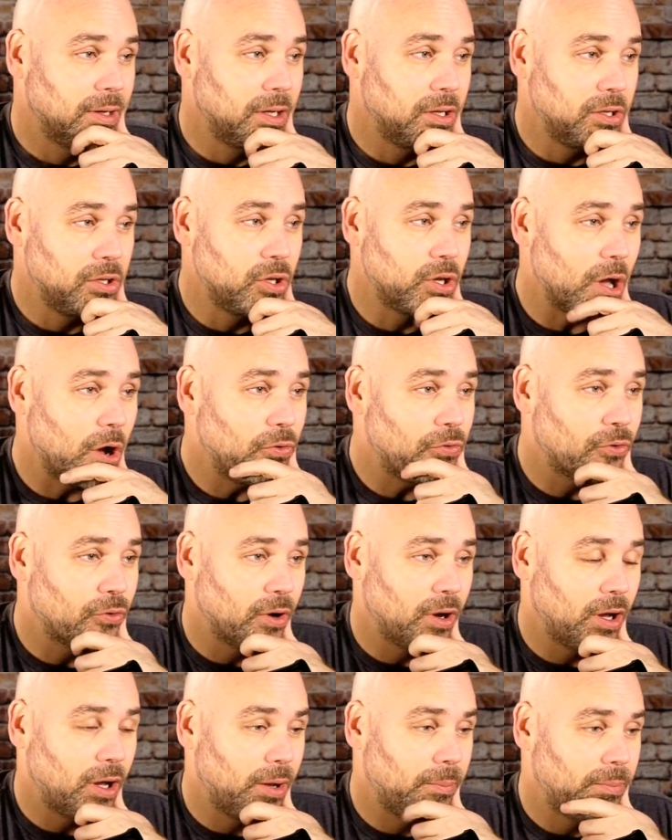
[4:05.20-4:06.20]
You go
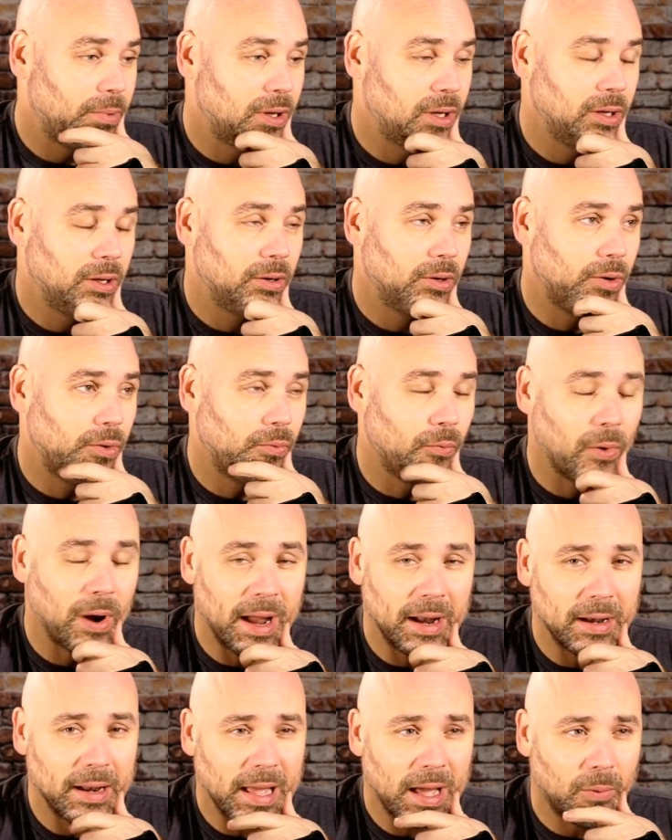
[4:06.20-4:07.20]
from right
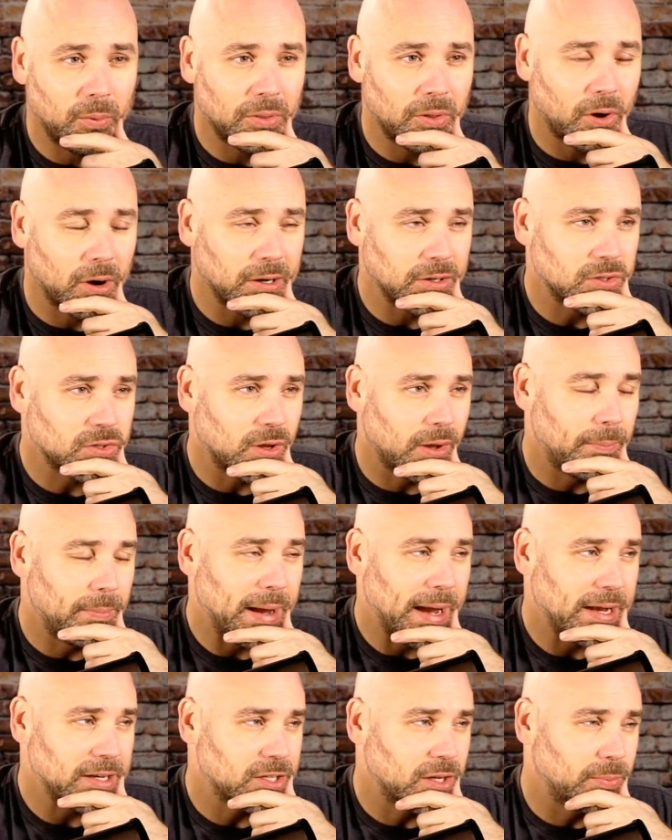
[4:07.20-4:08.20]
now with Arkansas
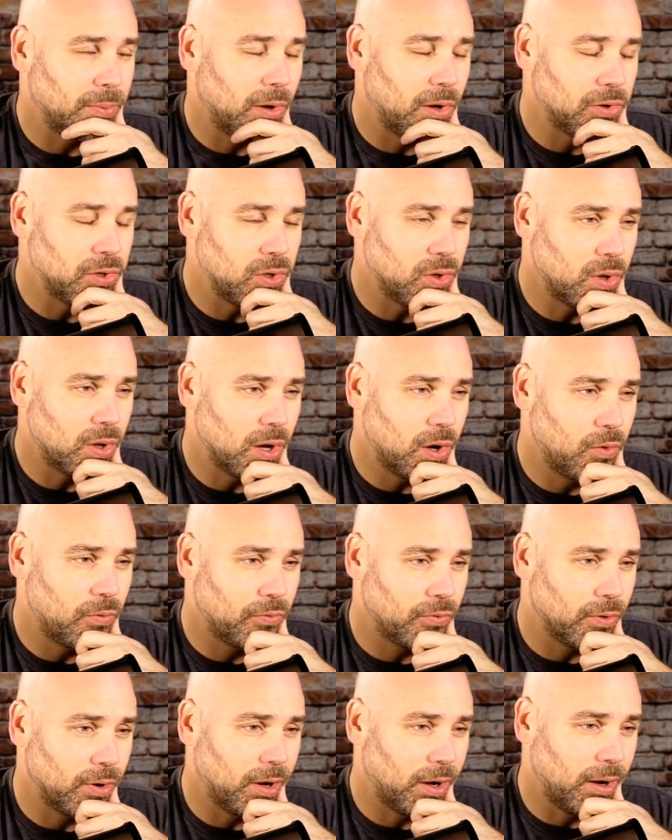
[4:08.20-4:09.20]
basketball, you go
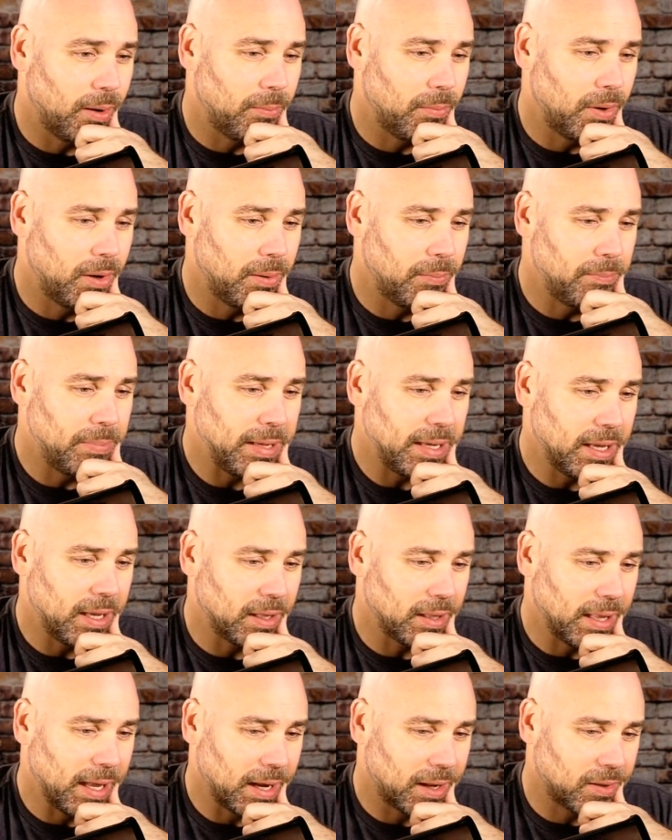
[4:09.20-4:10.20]
from being
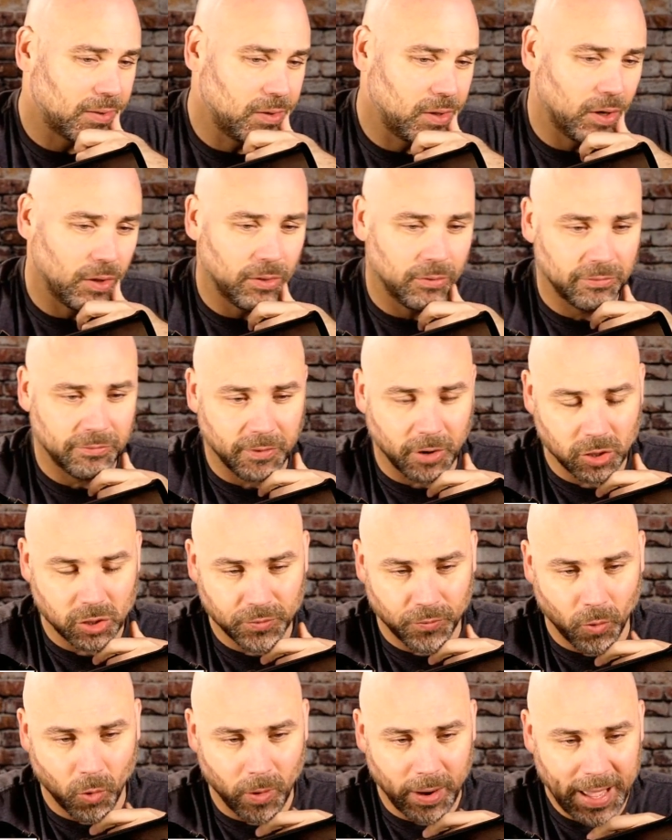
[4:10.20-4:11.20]
like, you know, the first
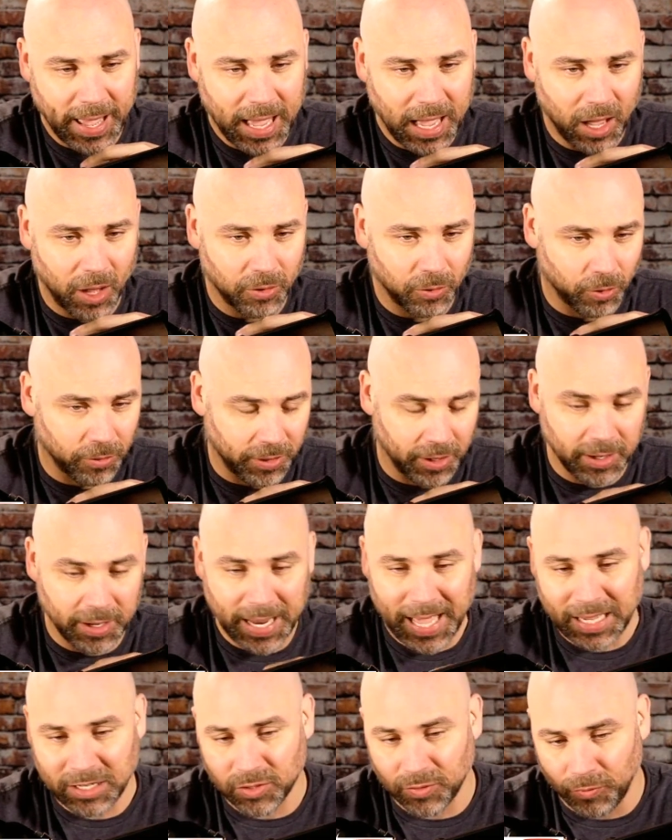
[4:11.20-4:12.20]
four out or the
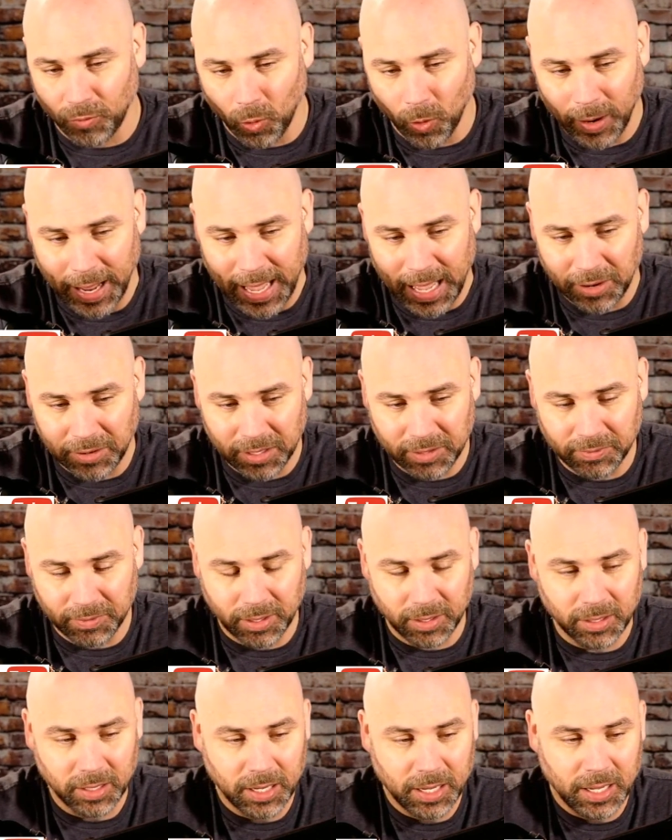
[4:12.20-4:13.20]
next four out
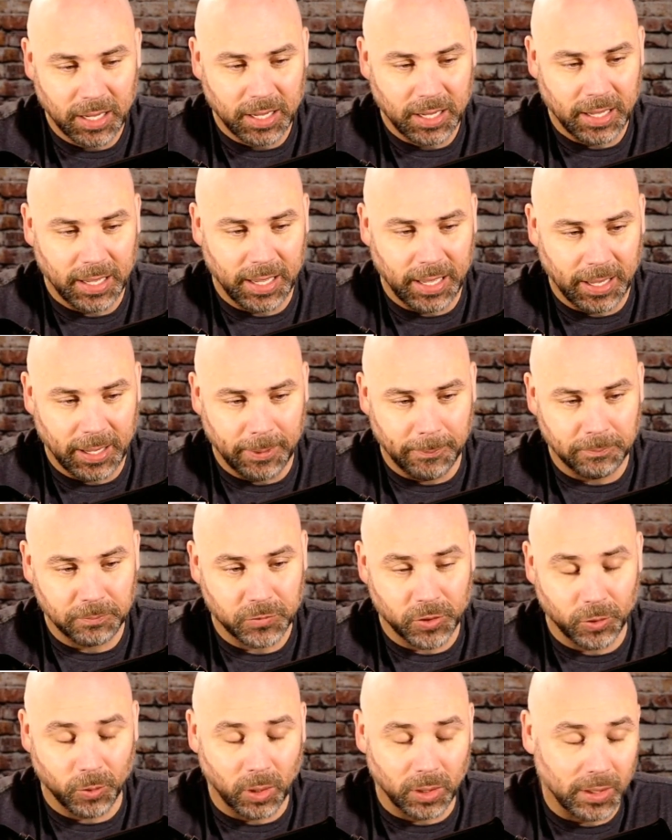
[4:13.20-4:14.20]
even,
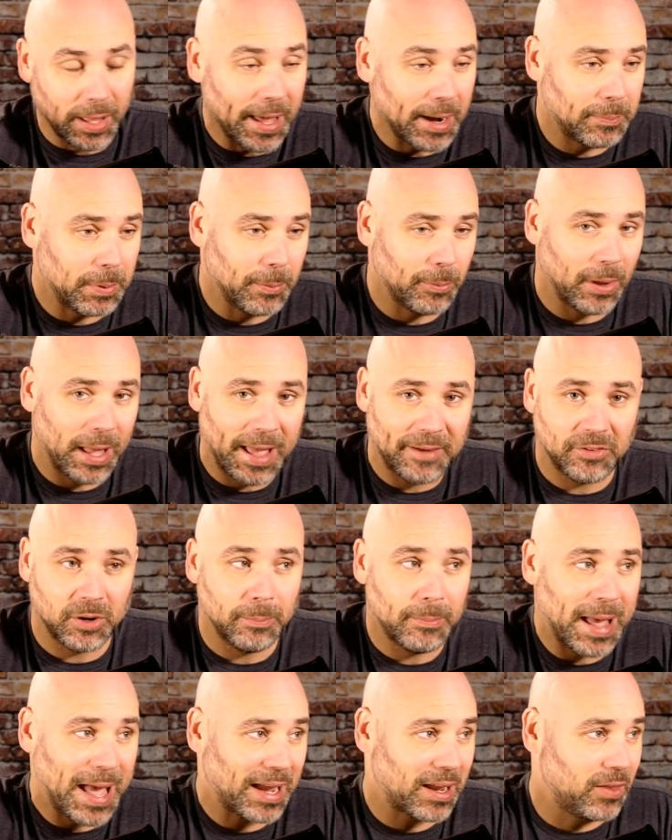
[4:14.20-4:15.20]
to a lot of people having them
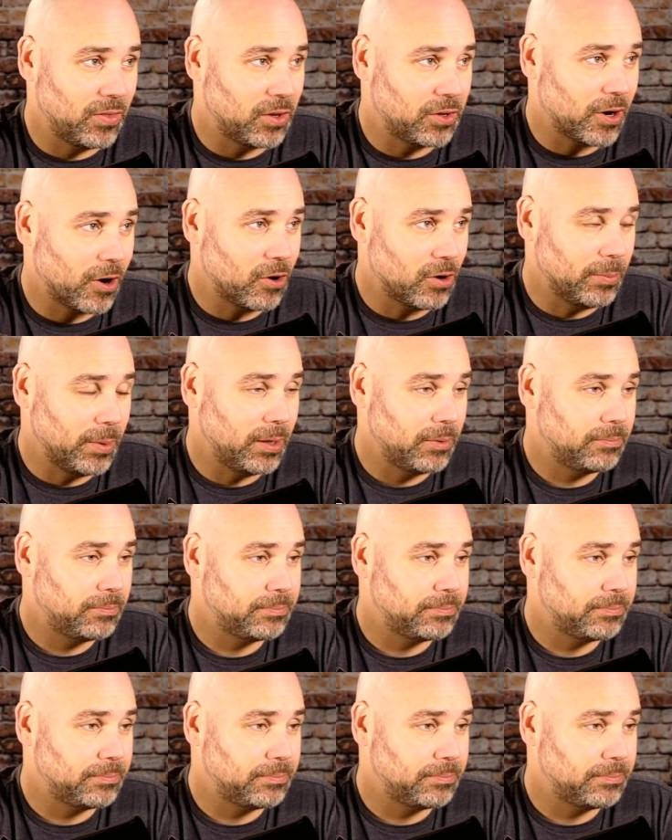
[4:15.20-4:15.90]
back in the tournament.